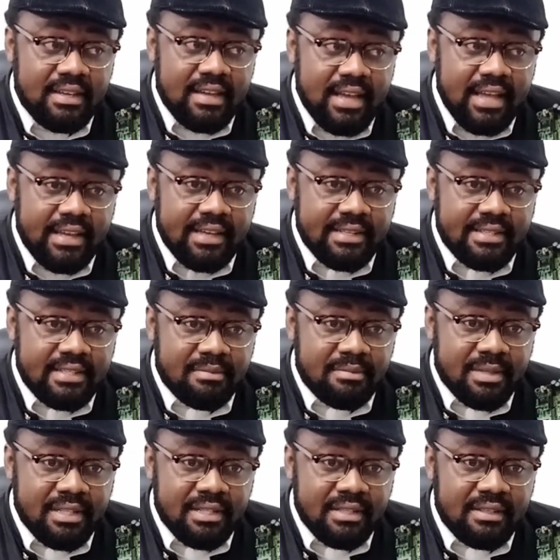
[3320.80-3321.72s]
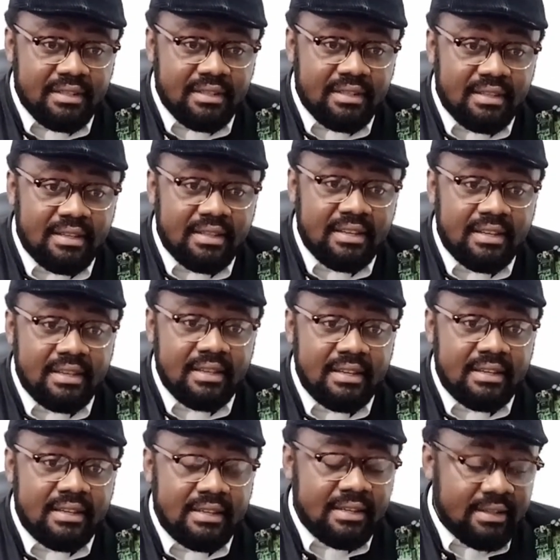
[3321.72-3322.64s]
Are you getting me?
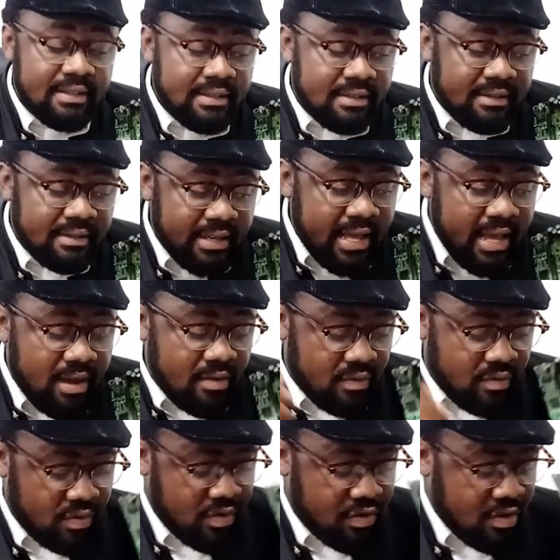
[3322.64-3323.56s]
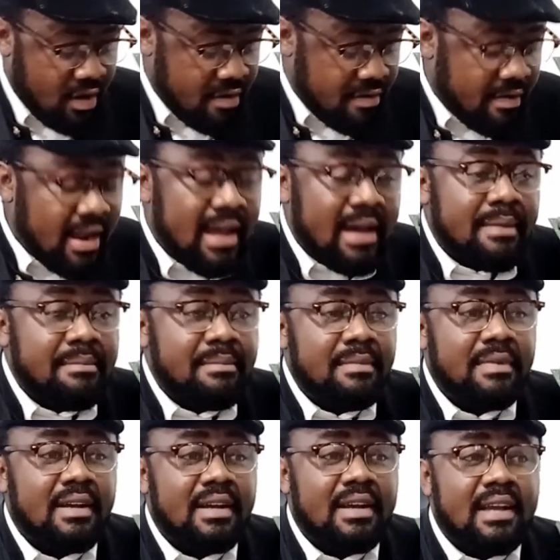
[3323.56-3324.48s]
Now, your
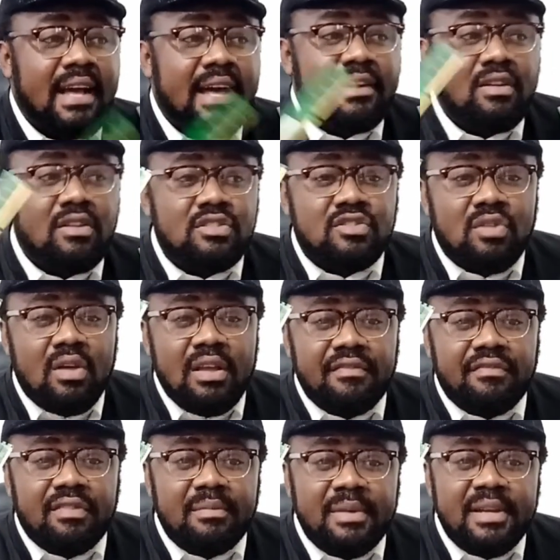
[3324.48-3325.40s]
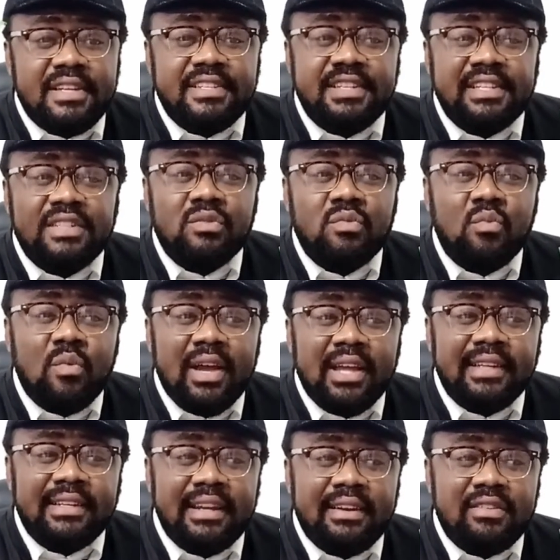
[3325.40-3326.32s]
RAM cannot store information
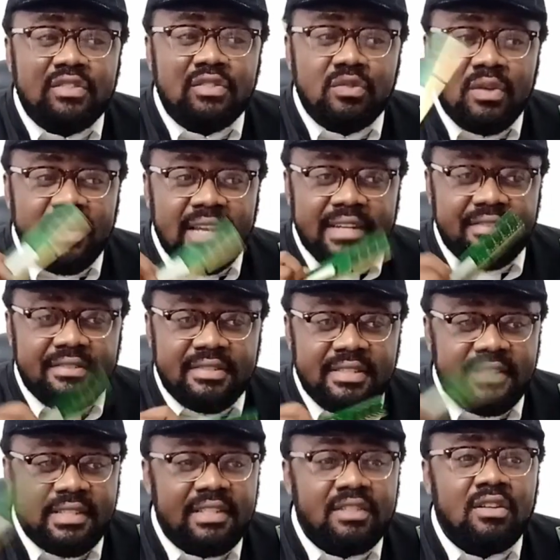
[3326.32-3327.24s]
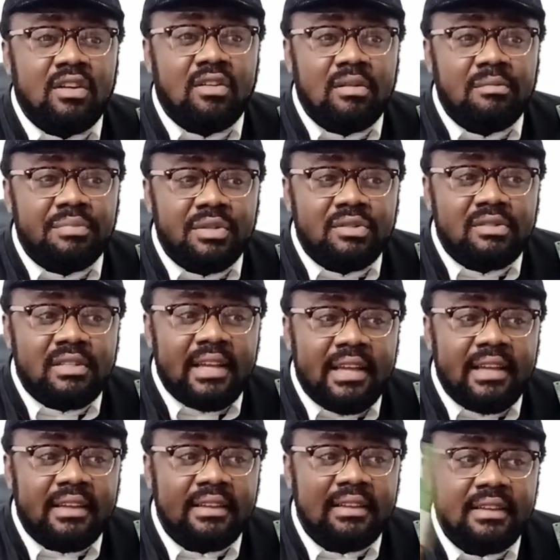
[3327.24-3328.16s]
when there is no electricity in your computer.
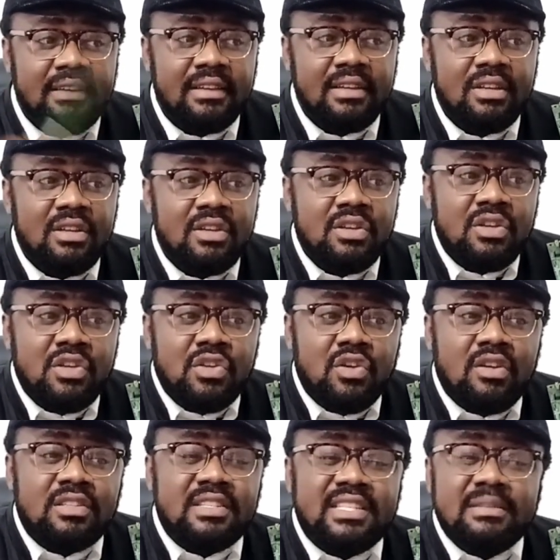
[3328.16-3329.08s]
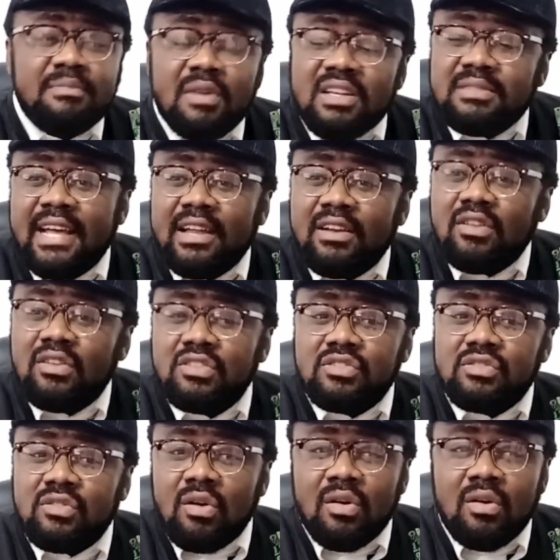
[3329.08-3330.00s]
Your CMOS cannot
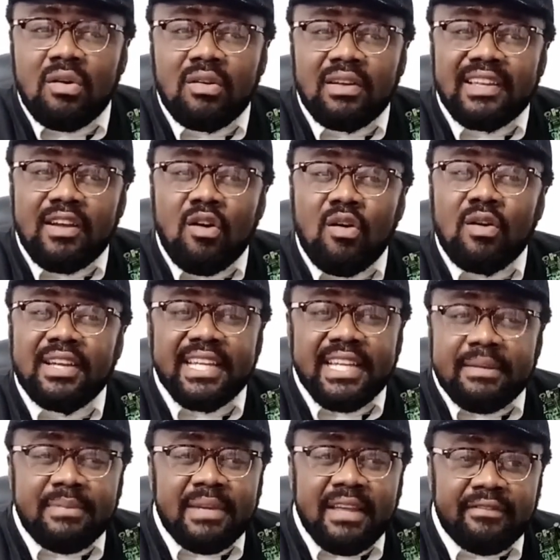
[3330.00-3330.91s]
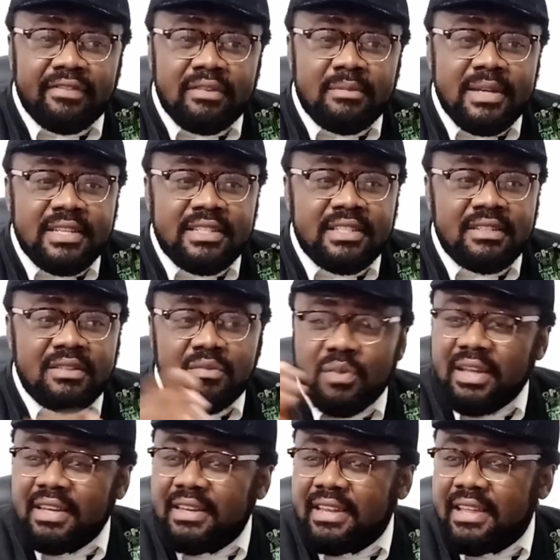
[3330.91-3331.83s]
store or keep the information
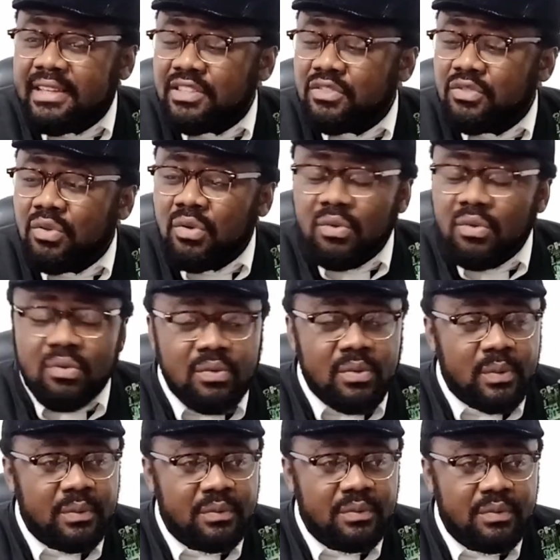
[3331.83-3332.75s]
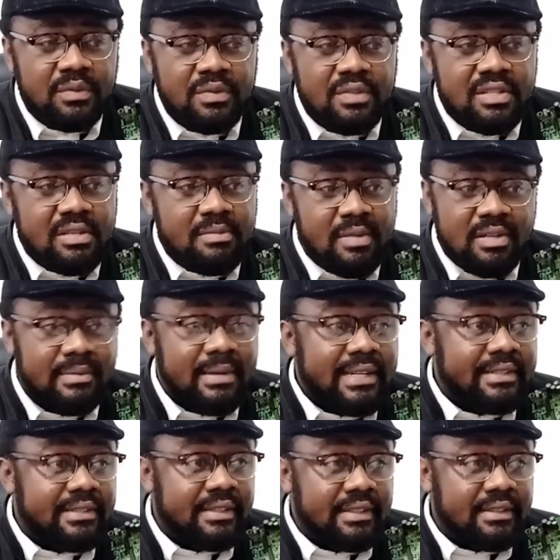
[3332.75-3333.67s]
when there is no CMOS
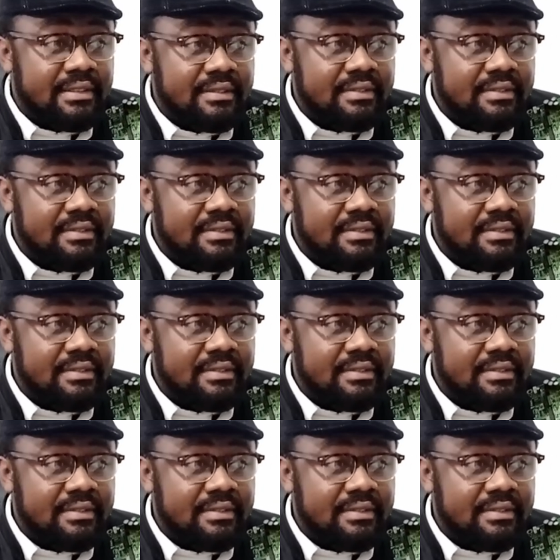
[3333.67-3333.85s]
battery.